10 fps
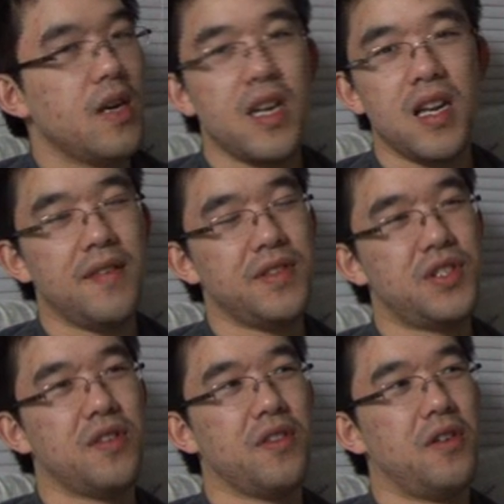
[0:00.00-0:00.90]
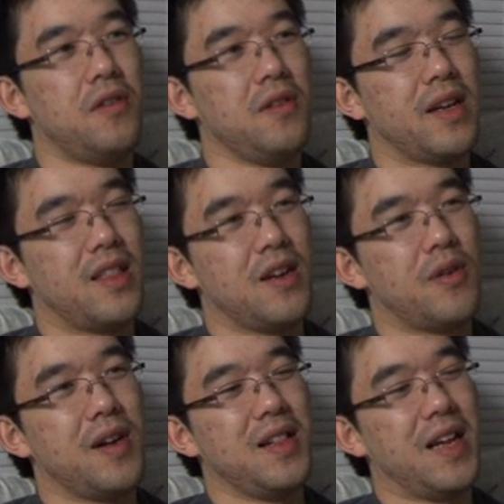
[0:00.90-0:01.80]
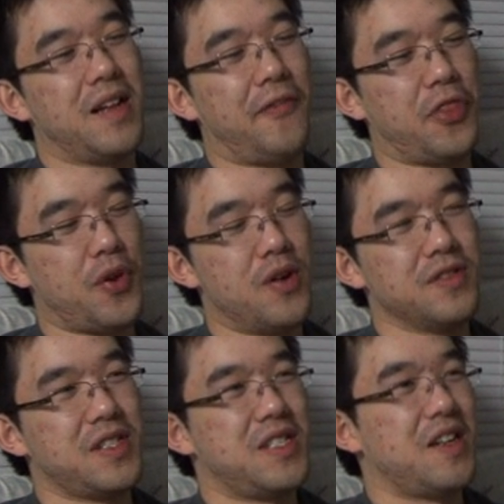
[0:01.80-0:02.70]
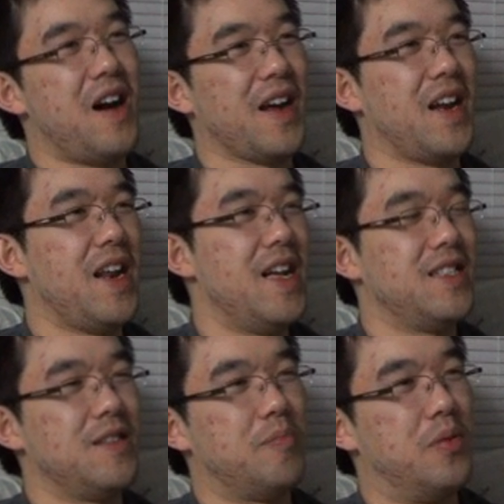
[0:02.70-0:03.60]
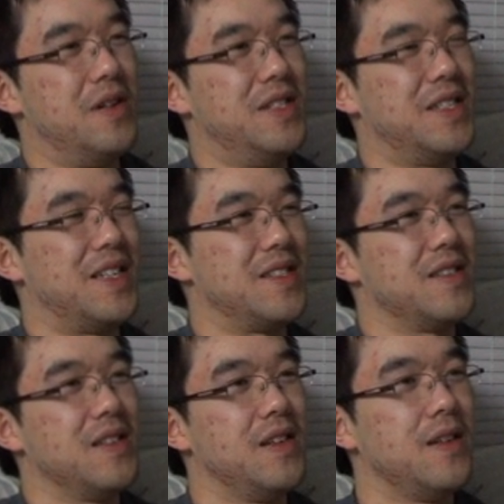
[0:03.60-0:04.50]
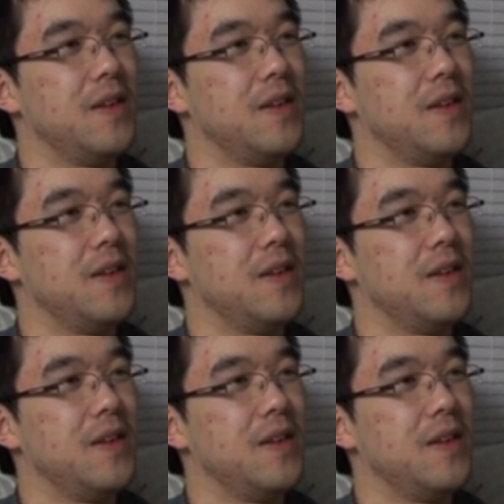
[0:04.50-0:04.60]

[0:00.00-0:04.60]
He didn't even show the whole like thing where he like throws the stock and it hits the princess.